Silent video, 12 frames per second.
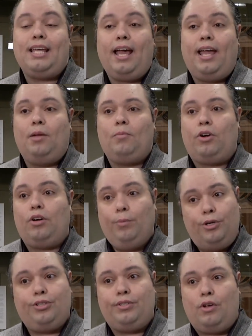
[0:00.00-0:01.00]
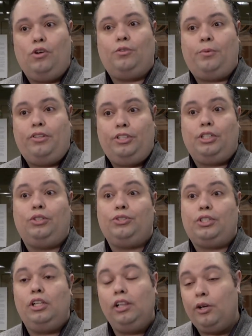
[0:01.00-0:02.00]
by the time our emergency cold weather
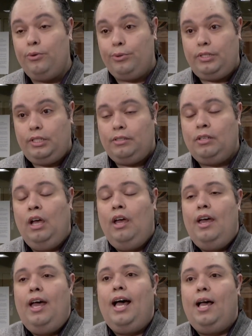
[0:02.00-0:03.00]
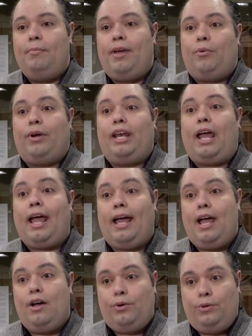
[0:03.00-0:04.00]
shelter closes, um, that we're going to
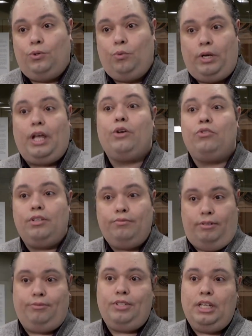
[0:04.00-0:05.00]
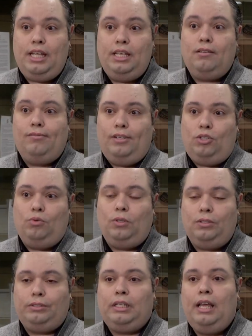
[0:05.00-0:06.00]
house 150
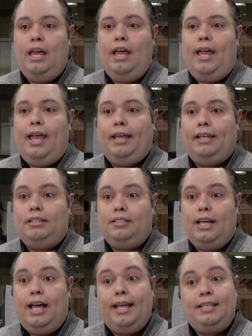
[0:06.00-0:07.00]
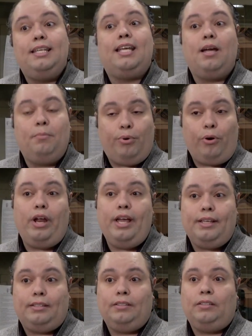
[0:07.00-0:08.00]
individuals and uh,
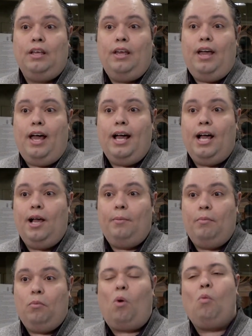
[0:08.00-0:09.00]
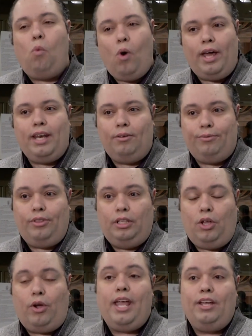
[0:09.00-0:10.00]
decompress um, one of
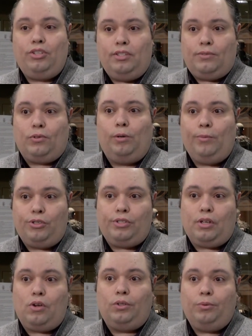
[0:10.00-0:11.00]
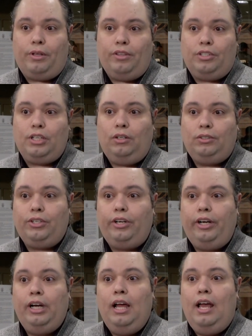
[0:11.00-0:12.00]
the locations for emergency cold weather
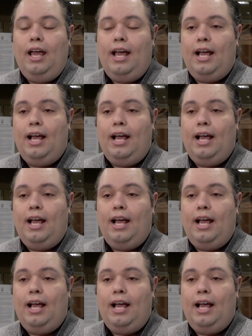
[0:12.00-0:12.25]
shelter